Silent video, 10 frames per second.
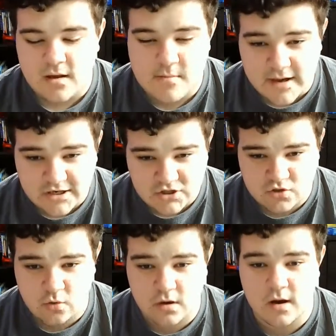make
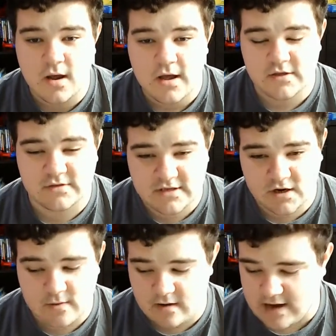sure you stick
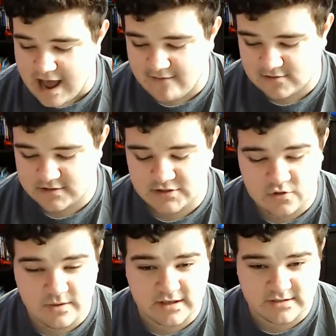around after the
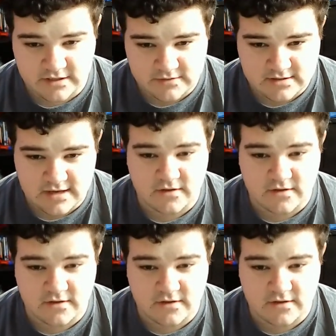to be continued sign.